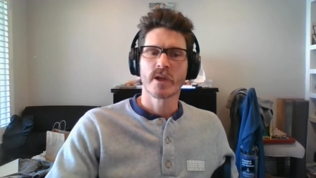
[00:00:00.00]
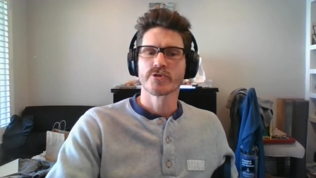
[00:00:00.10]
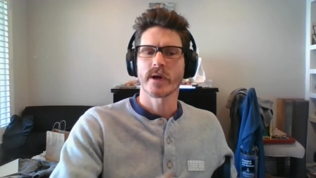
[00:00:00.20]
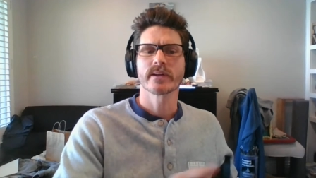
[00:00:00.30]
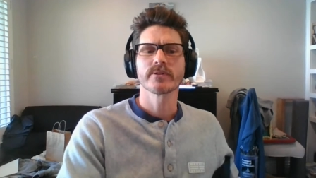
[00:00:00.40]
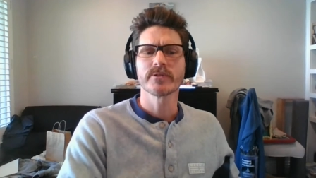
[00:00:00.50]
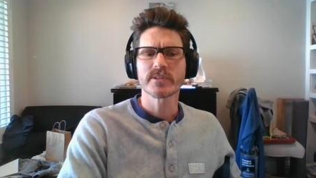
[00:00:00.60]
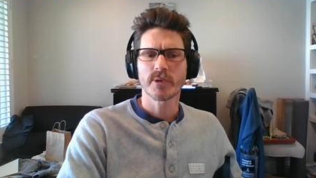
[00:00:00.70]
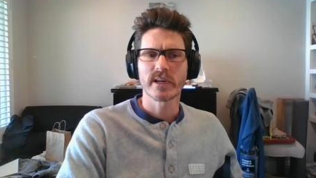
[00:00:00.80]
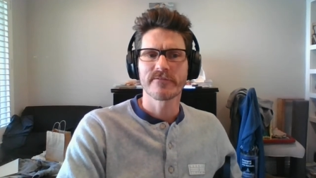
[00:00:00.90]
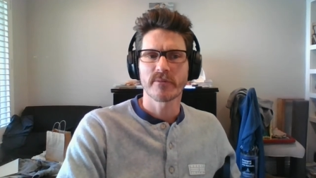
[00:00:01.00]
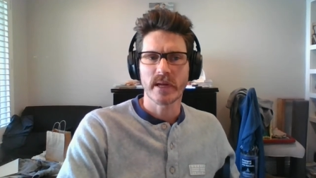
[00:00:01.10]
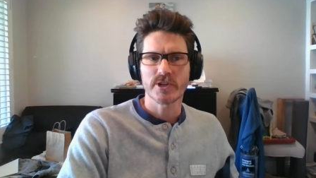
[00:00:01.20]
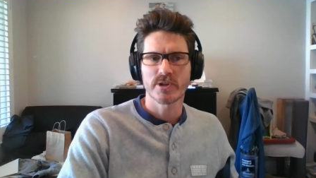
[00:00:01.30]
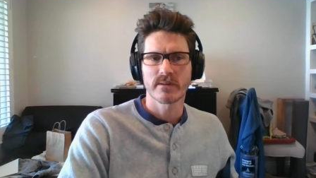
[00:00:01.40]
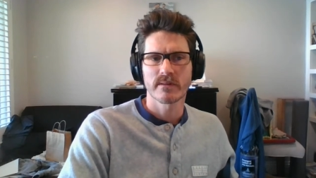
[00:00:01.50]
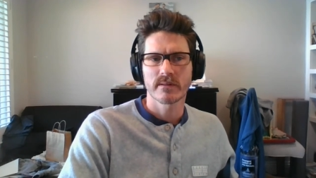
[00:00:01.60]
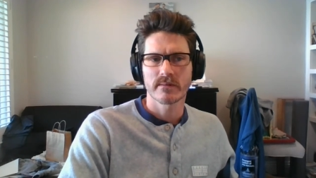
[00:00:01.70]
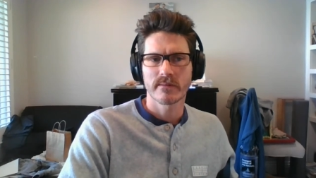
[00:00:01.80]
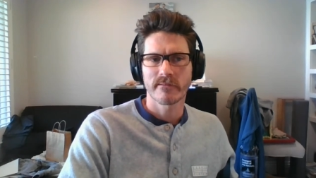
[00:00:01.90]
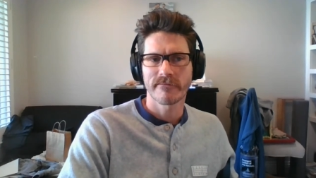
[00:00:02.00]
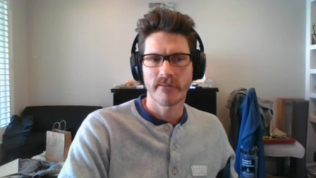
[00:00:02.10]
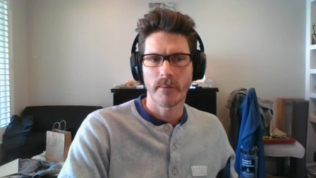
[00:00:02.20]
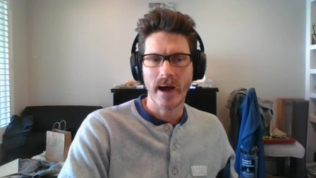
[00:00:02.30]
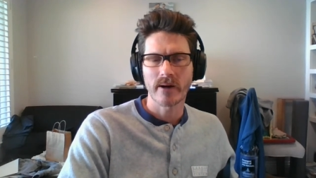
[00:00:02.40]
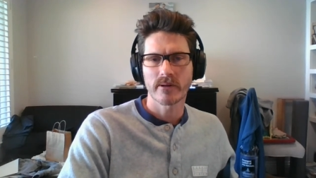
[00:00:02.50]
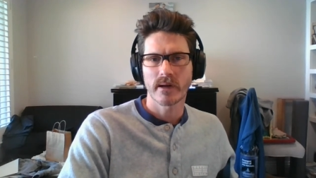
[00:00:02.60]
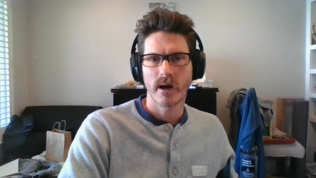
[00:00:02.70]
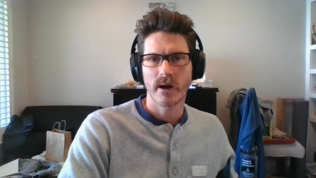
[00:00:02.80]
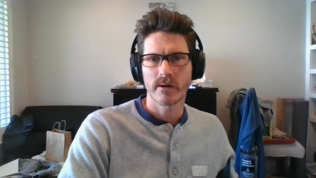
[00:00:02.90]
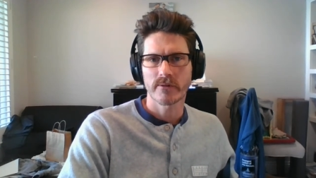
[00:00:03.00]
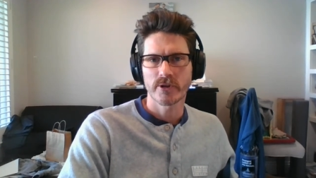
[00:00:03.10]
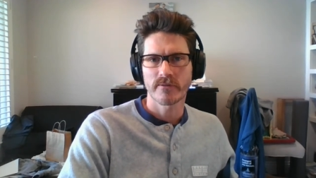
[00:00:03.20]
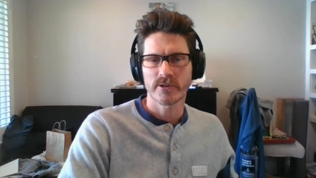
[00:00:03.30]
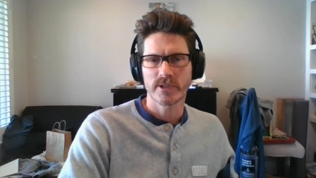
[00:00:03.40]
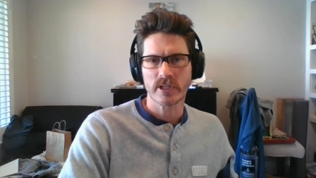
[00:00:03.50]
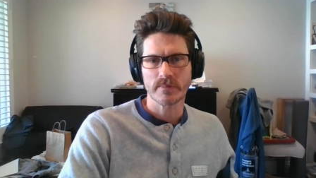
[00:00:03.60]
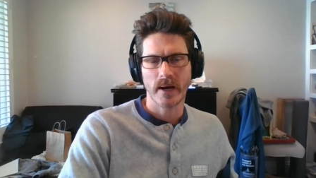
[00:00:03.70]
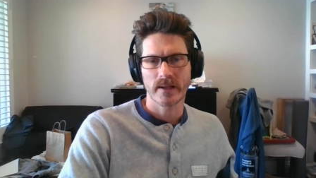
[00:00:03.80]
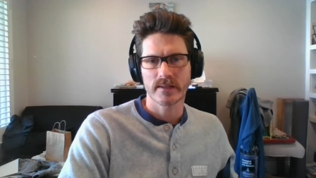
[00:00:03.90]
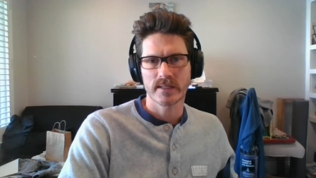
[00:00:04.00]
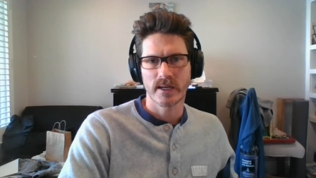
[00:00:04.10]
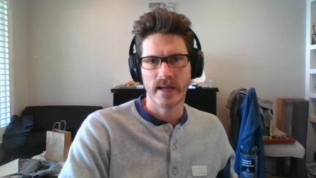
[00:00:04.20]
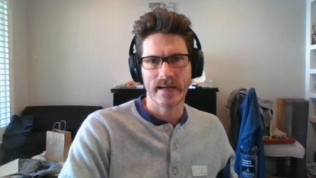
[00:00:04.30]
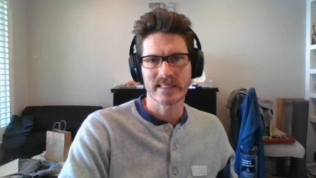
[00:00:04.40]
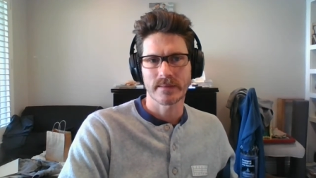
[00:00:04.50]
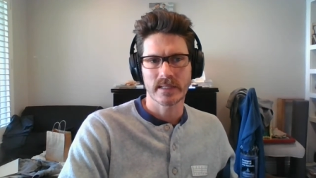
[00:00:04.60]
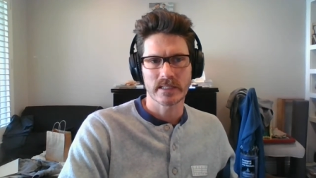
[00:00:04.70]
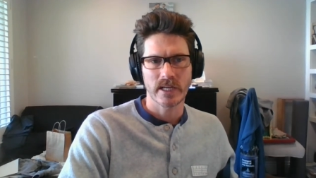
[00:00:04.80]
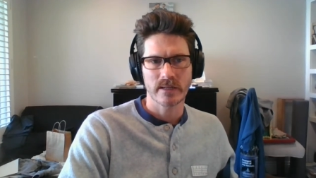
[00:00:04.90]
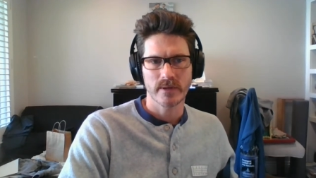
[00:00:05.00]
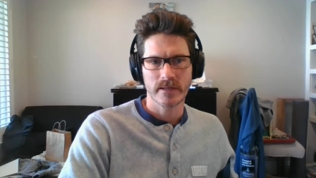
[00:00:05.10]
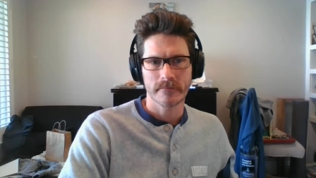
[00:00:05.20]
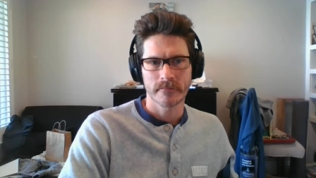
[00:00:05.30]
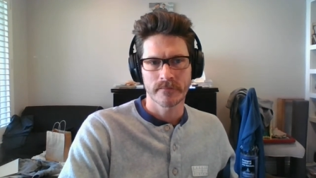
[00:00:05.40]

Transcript: So I included some more information about our university's policy on academic integrity.